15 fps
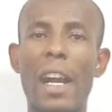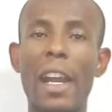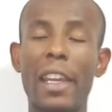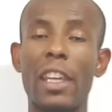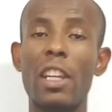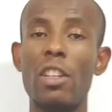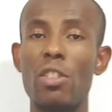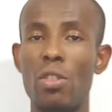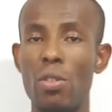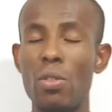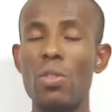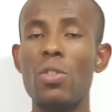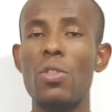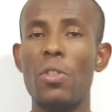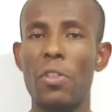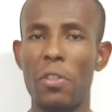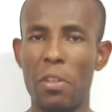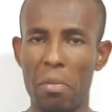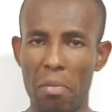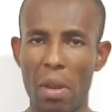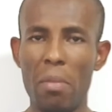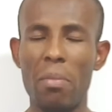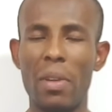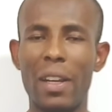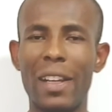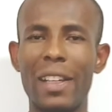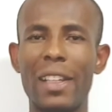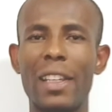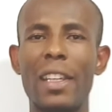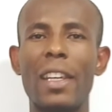I can use
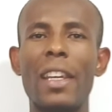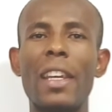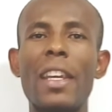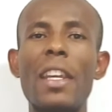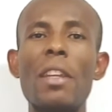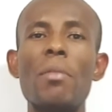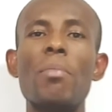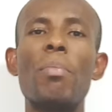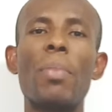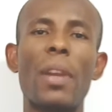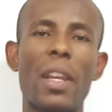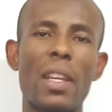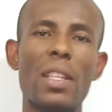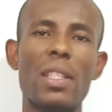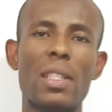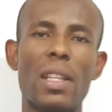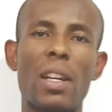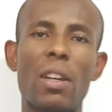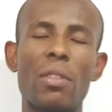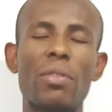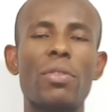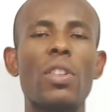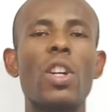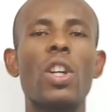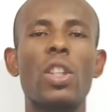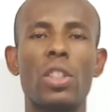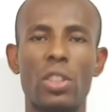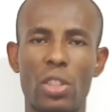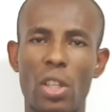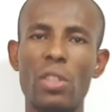remember in place of
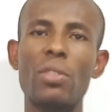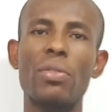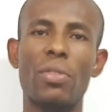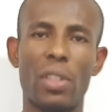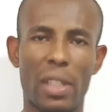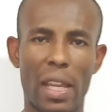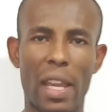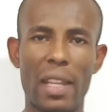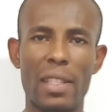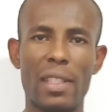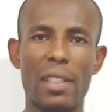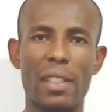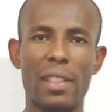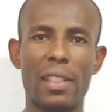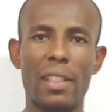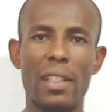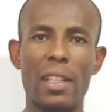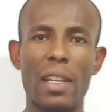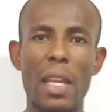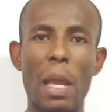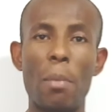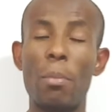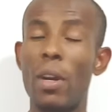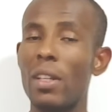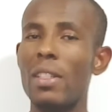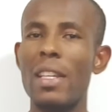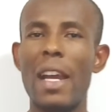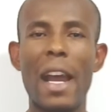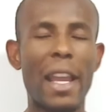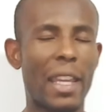don't forget,
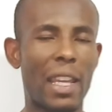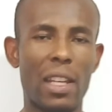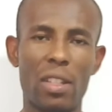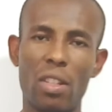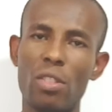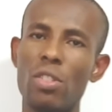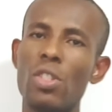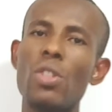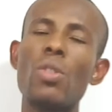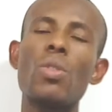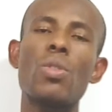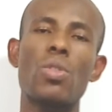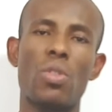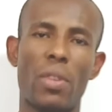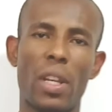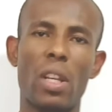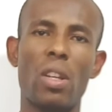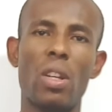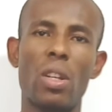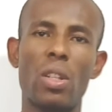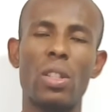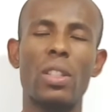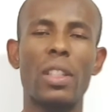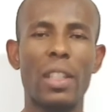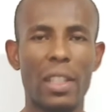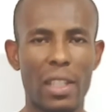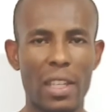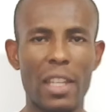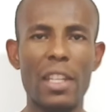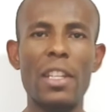but I cannot use recall
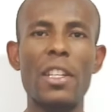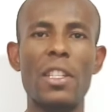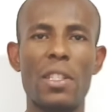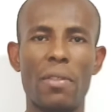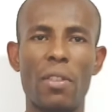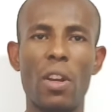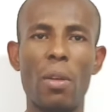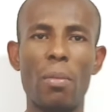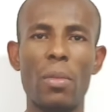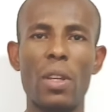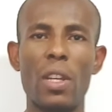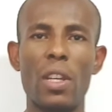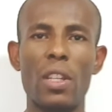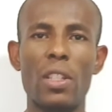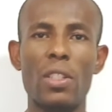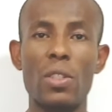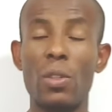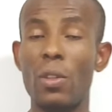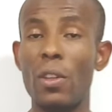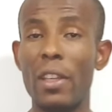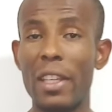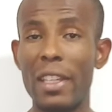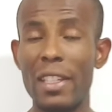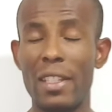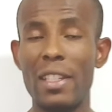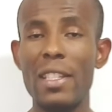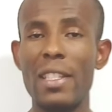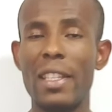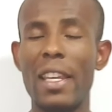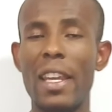in this form. So
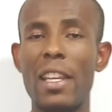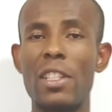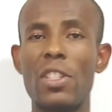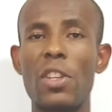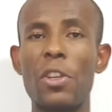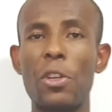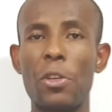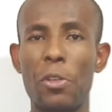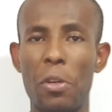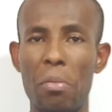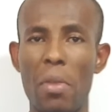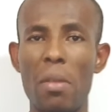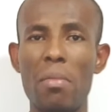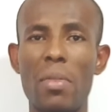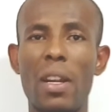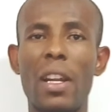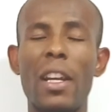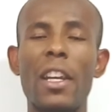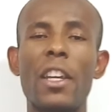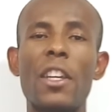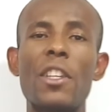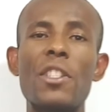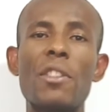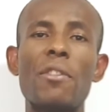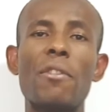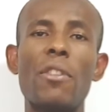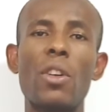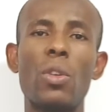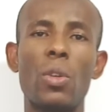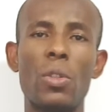in this case, remember is
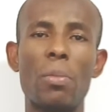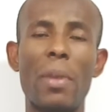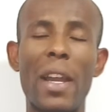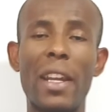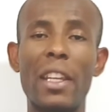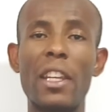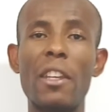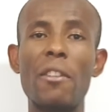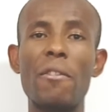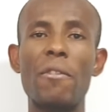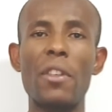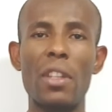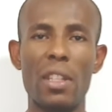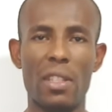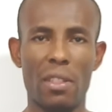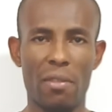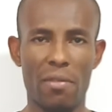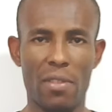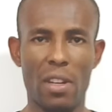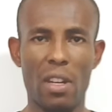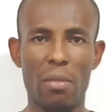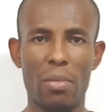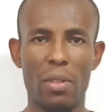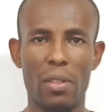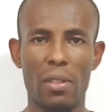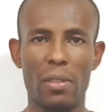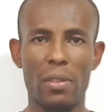followed by an infinitive verb.